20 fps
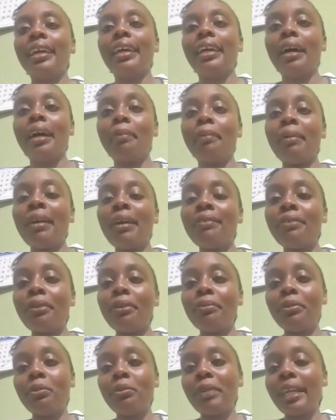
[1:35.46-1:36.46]
apart
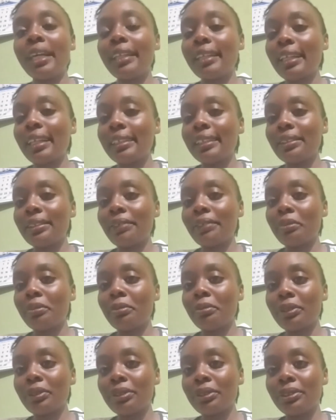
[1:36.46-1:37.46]
from the weakness of the
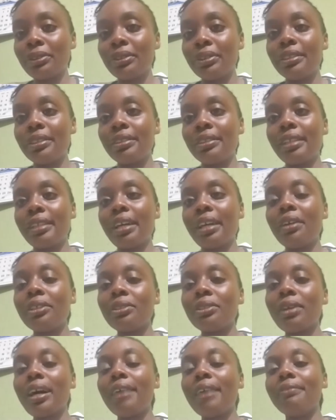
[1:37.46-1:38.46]
muscles, they also
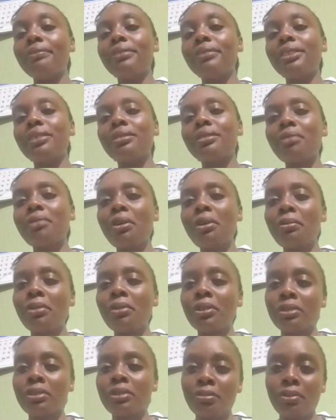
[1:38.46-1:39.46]
have small
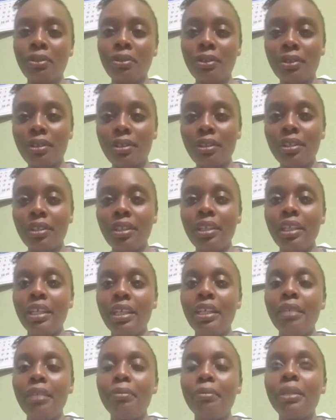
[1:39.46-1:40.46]
muscle bulk
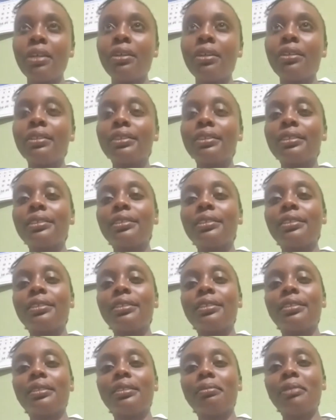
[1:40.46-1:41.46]
because
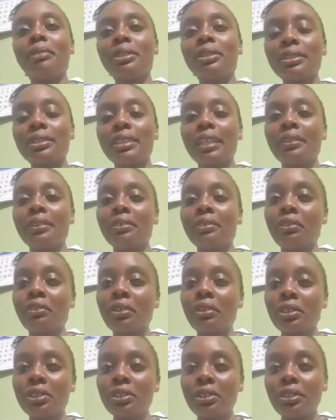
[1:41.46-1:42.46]
the muscles are not
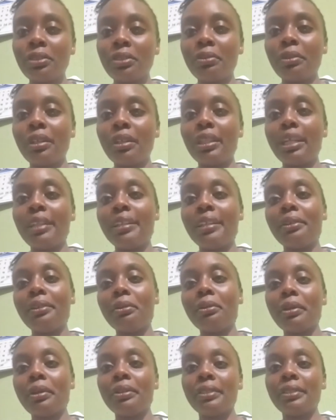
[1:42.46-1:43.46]
functioning well and they're not well
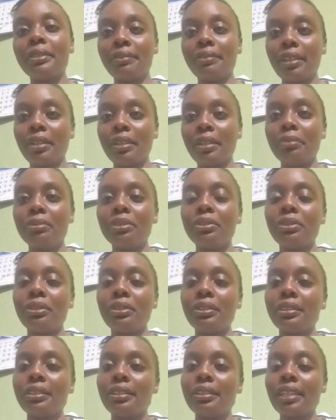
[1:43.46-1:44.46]
developed. So you
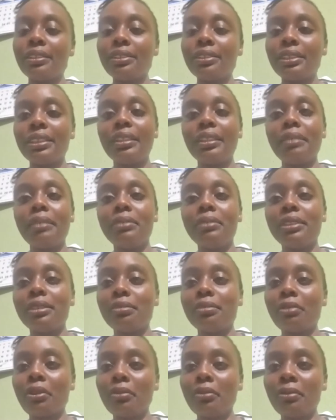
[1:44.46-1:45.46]
tend to see them with small
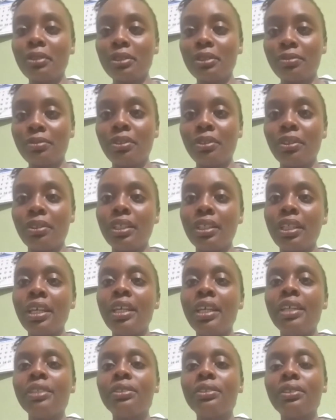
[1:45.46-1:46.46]
muscle bulk.
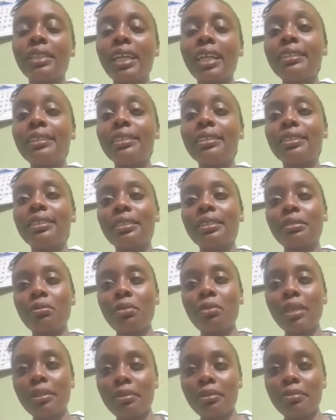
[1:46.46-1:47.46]
So that's what,
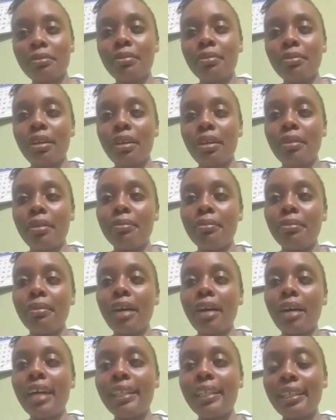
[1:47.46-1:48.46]

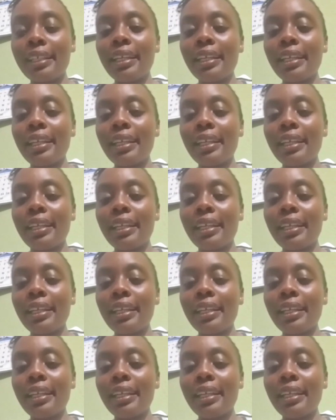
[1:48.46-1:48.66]
and